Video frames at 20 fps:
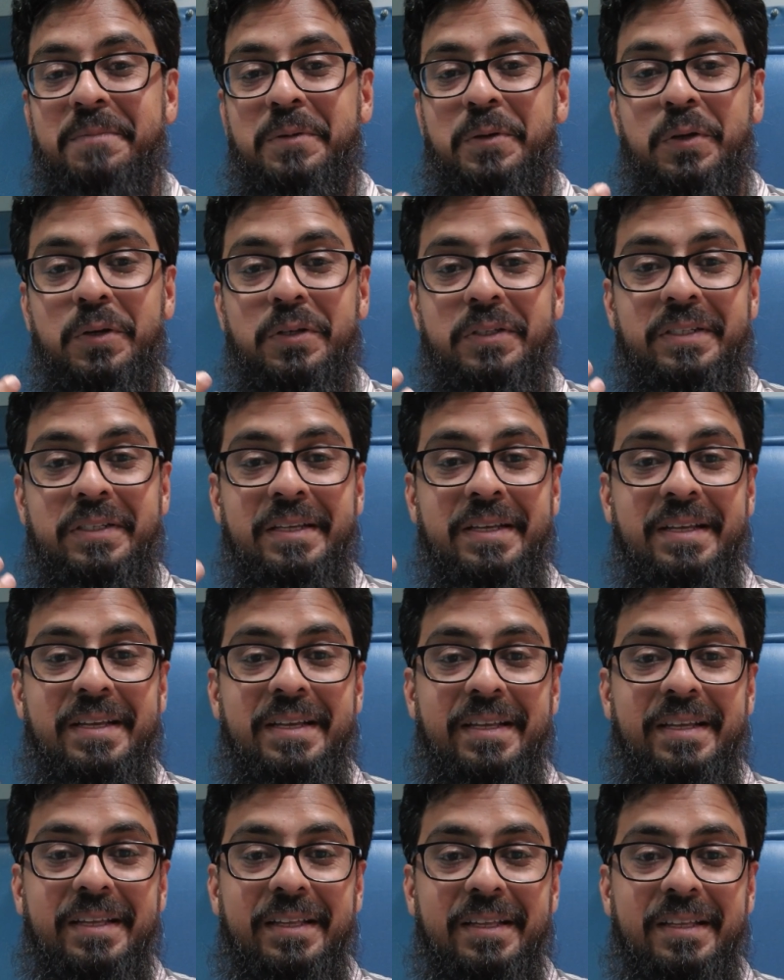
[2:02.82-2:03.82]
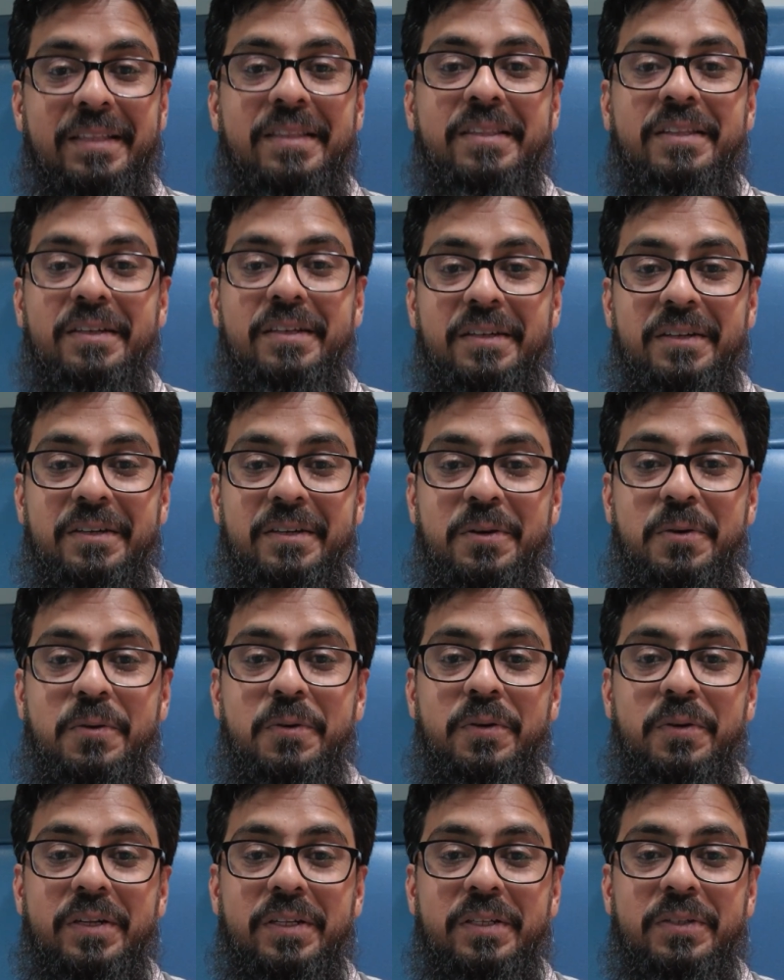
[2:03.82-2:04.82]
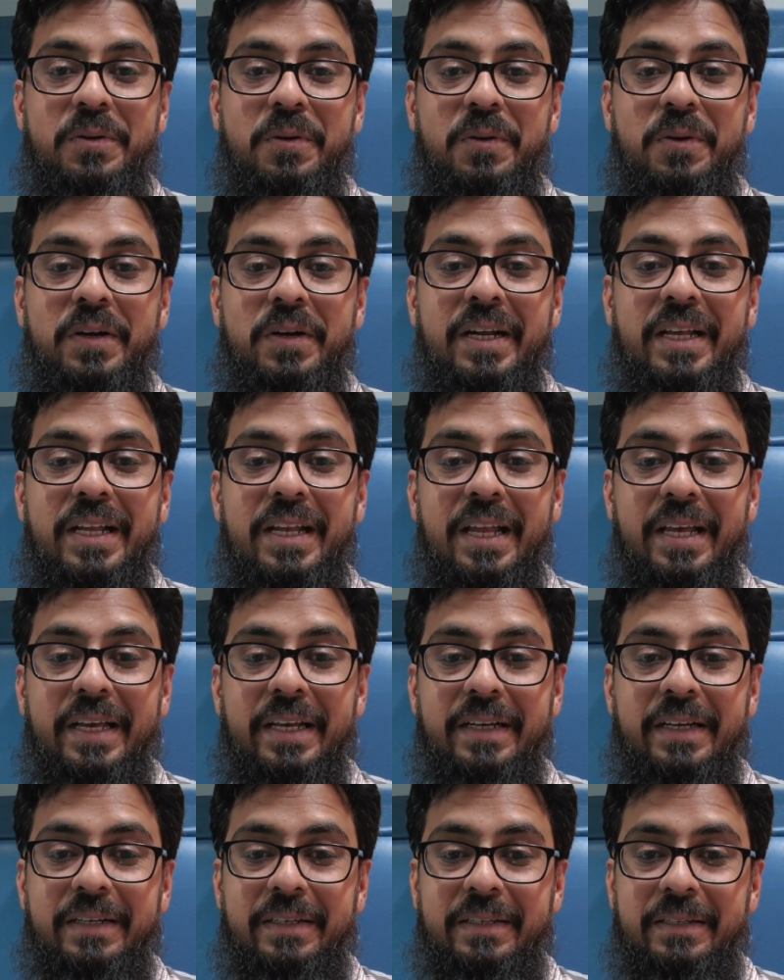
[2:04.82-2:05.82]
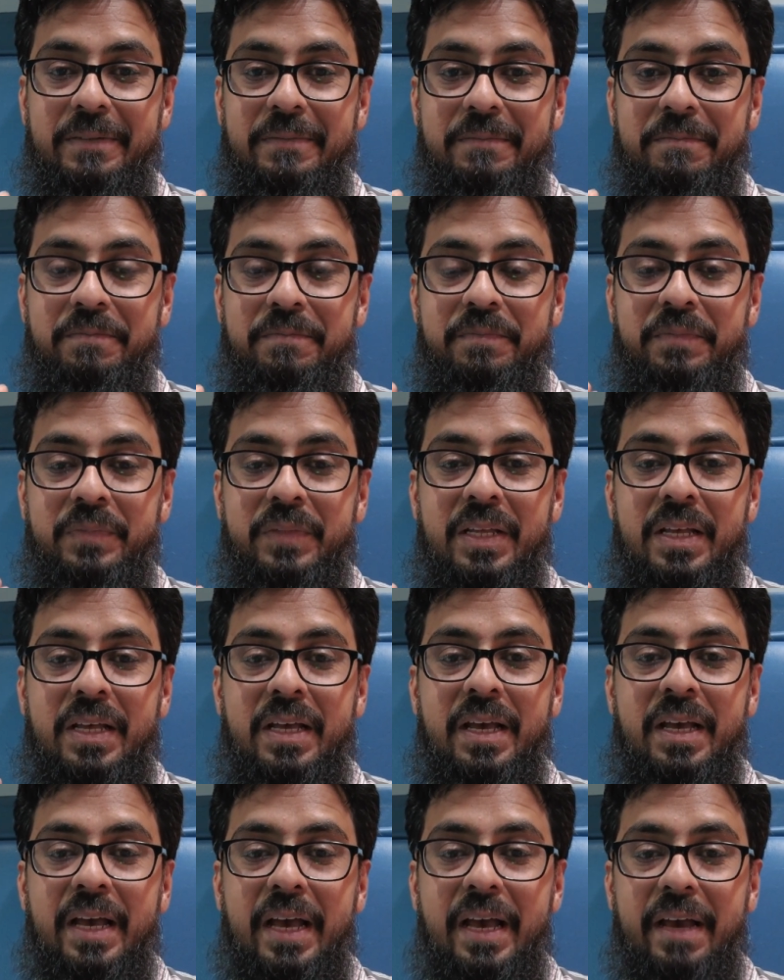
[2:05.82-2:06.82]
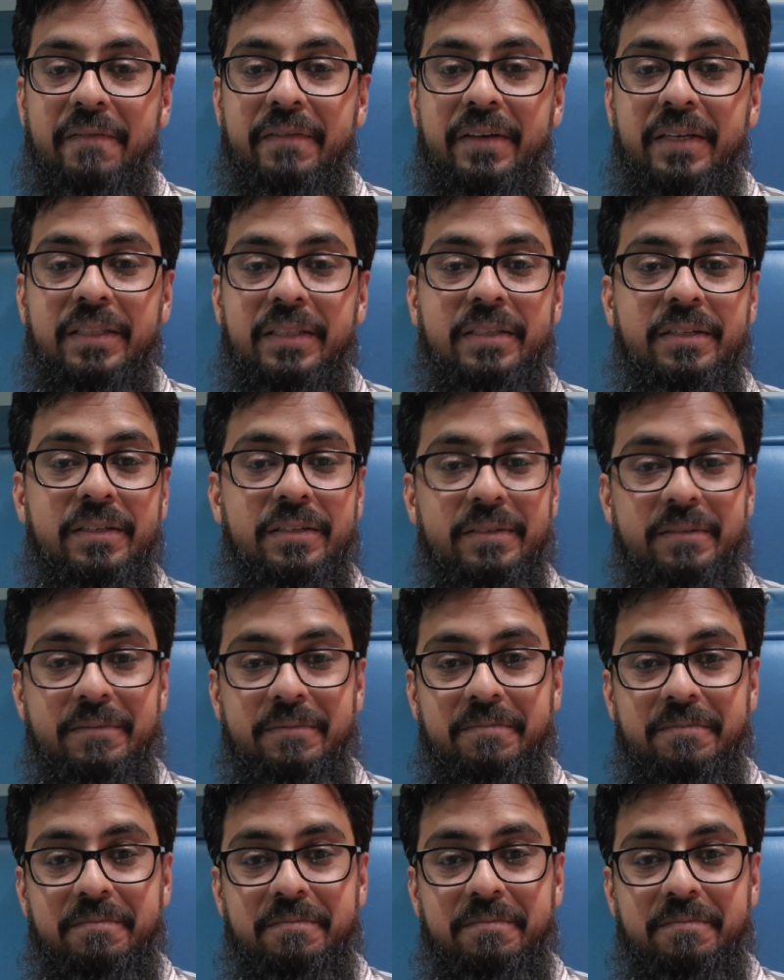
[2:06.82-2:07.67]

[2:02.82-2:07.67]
because the door is already like having the